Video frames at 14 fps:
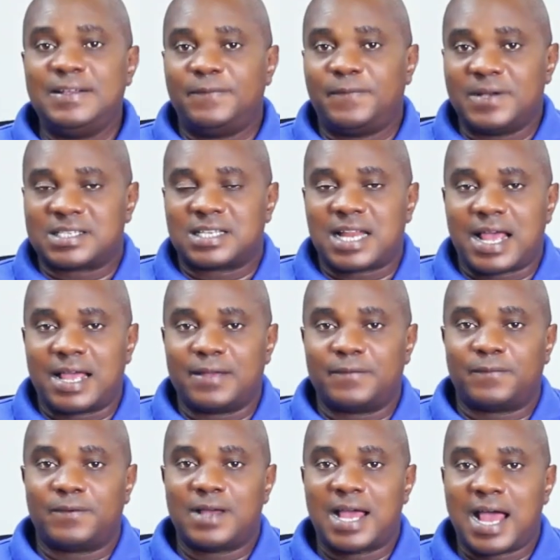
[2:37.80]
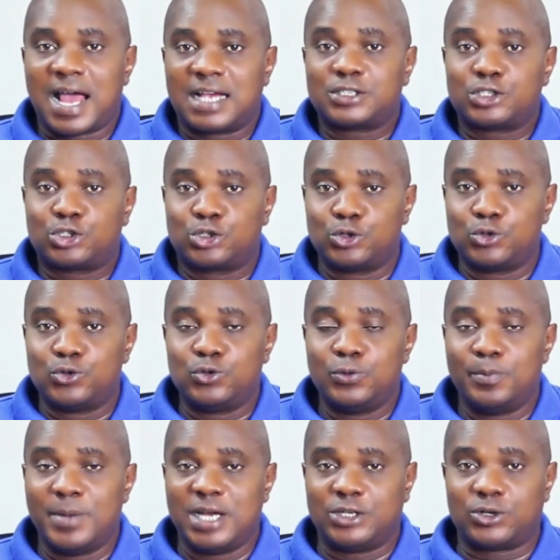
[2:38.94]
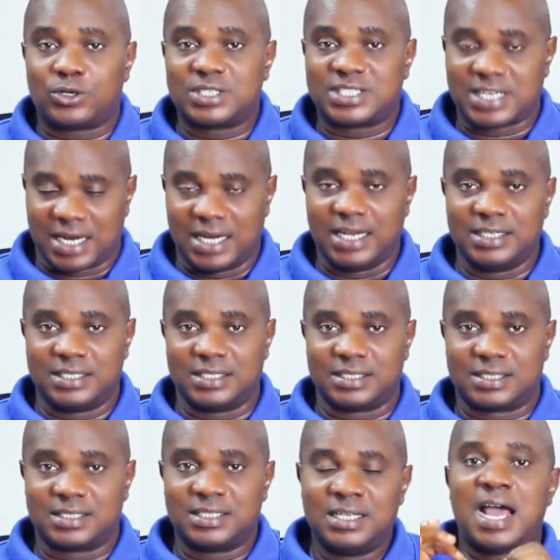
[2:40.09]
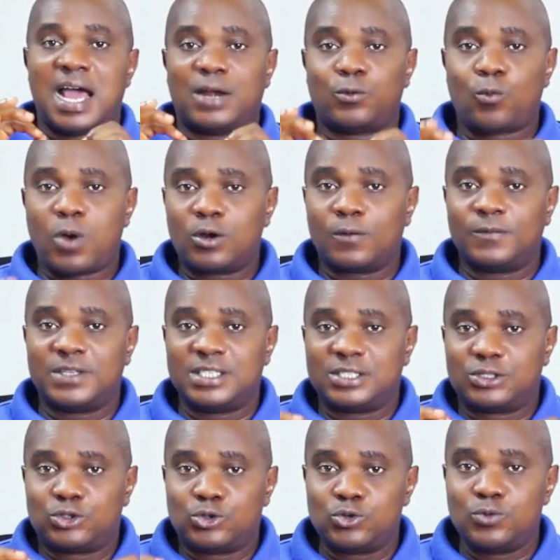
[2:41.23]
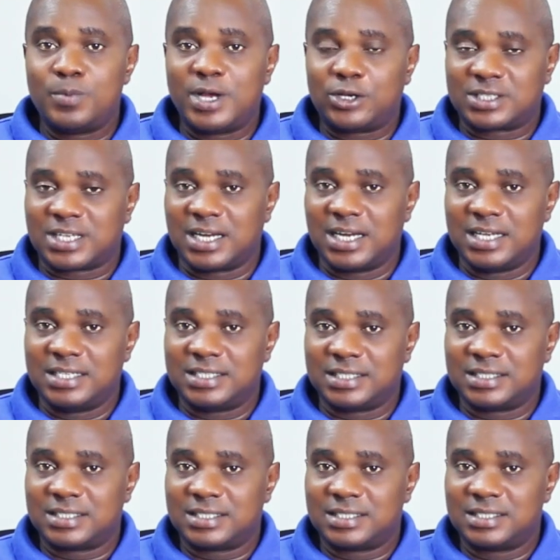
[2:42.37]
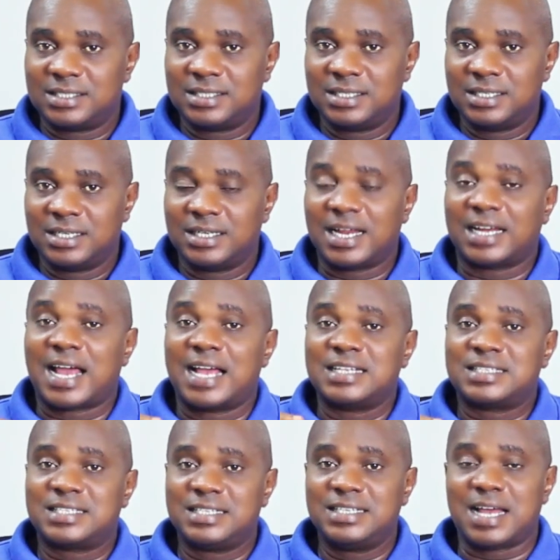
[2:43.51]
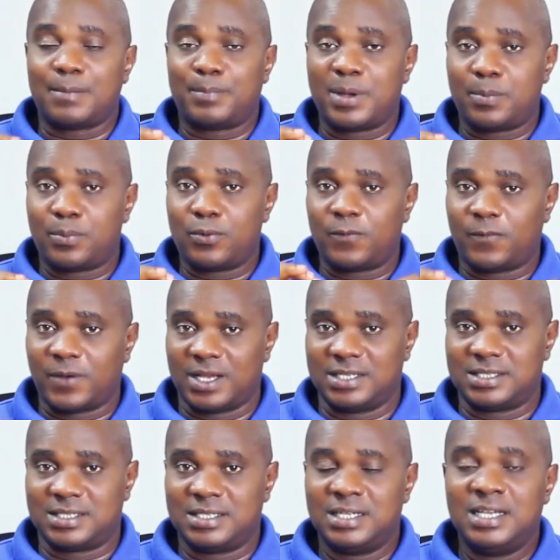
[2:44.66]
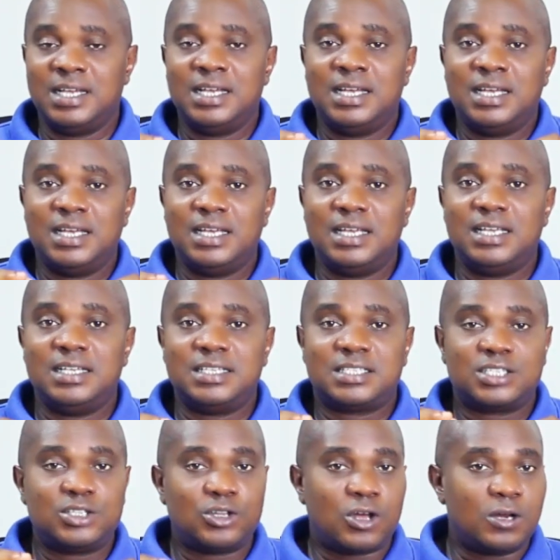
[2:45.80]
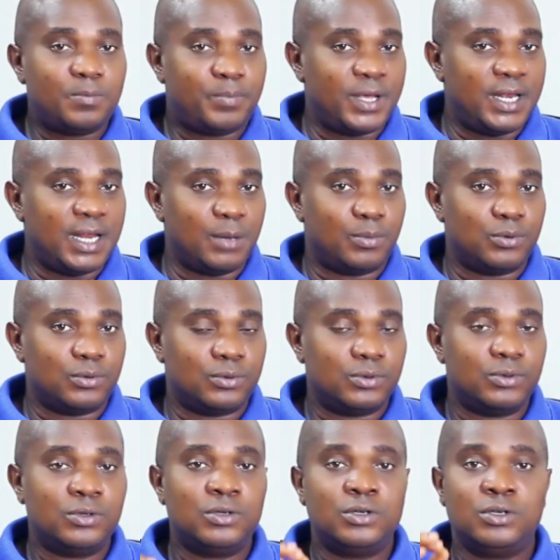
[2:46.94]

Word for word: DeepFaceLive has two major challenges. And one of the two major challenges that I see that people face is not being able